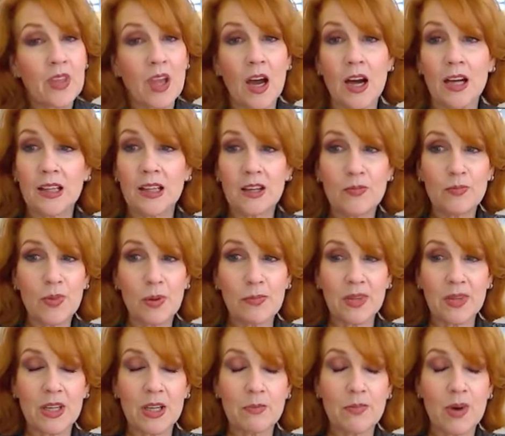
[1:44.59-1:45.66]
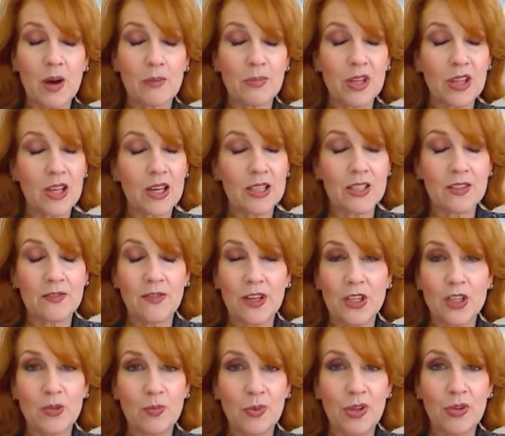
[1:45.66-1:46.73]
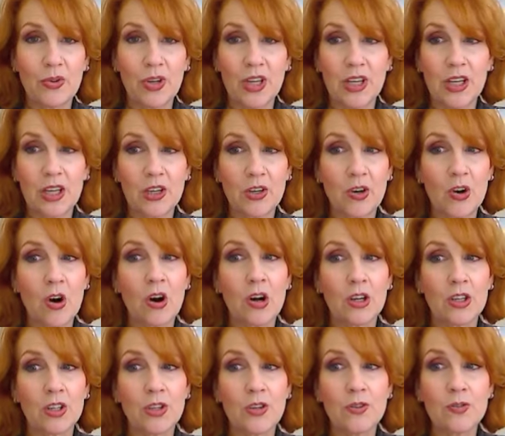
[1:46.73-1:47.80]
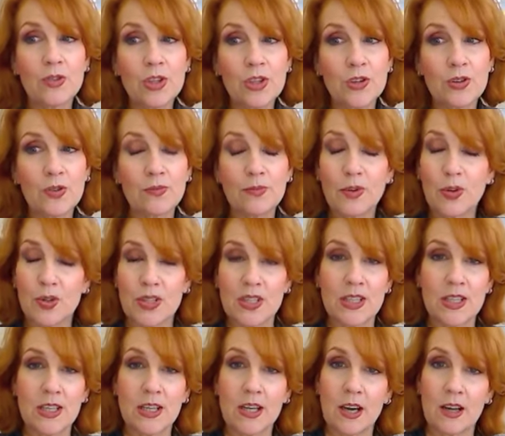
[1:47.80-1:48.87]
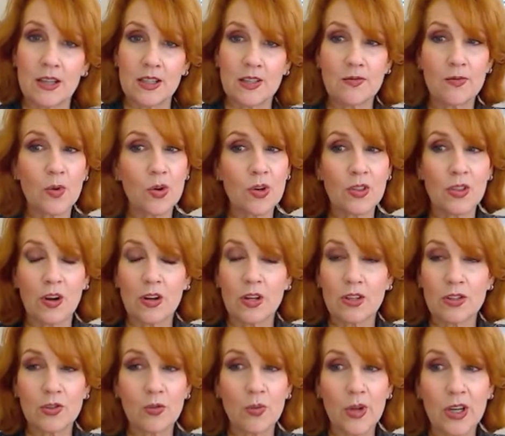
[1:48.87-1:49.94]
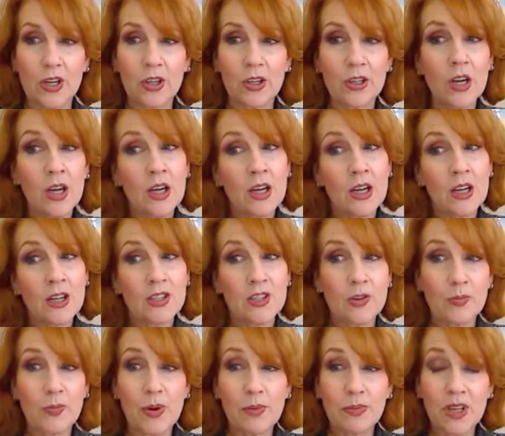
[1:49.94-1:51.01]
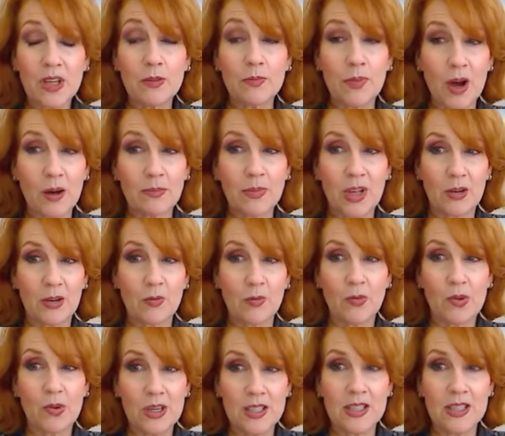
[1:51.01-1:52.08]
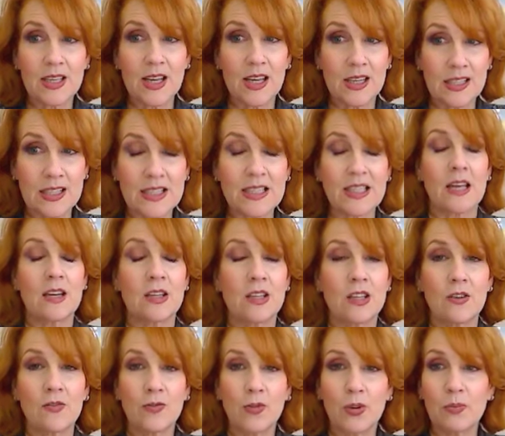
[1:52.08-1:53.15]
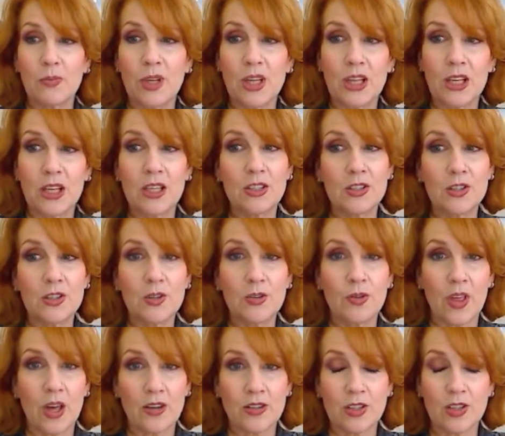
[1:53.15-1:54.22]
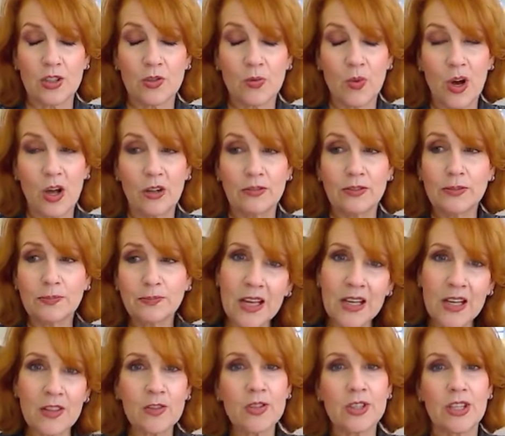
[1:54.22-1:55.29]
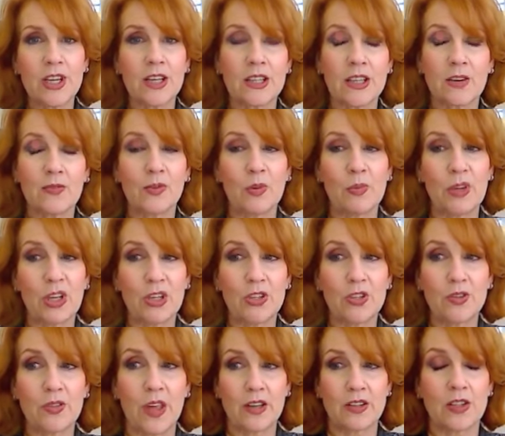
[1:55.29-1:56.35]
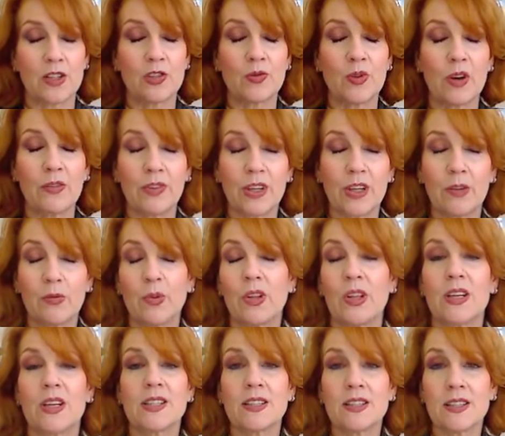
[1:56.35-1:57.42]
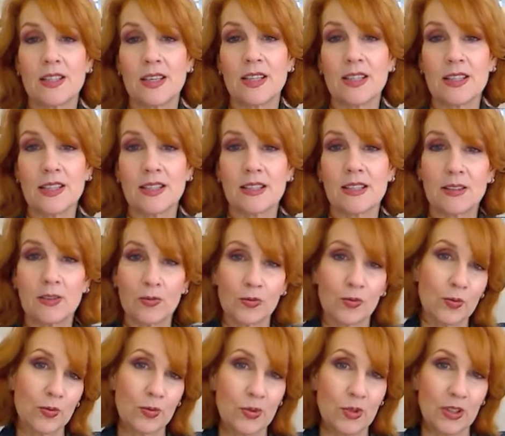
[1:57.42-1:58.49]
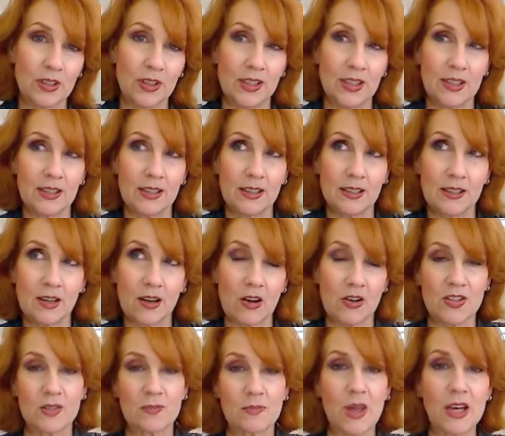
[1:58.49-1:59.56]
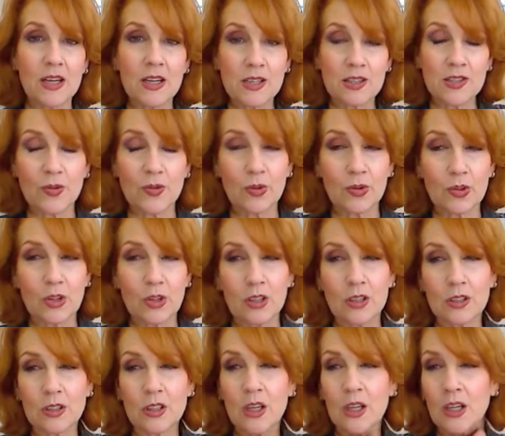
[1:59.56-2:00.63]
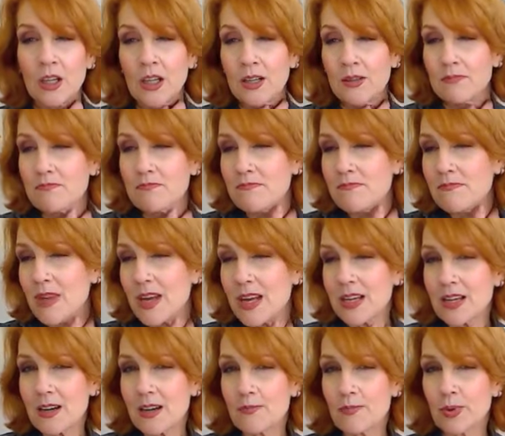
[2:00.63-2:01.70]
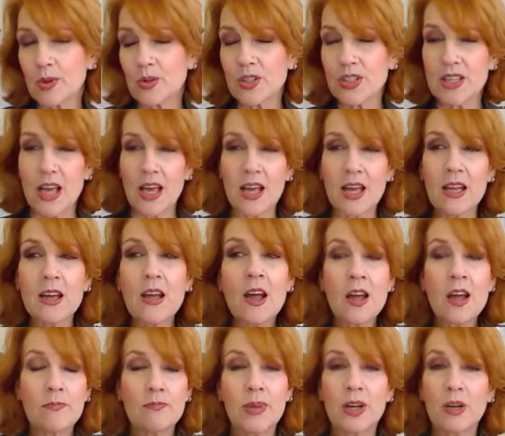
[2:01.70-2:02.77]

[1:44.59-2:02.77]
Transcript: I love Pumpkin and Poppy. That's veggiebeauty here on YouTube. Christy Cuts Forth on Twitter. So Pumpkin and Poppy was a standout for me in 2012. Another standout for me in 2012, and I realize this isn't really cosmetics or makeup per se, but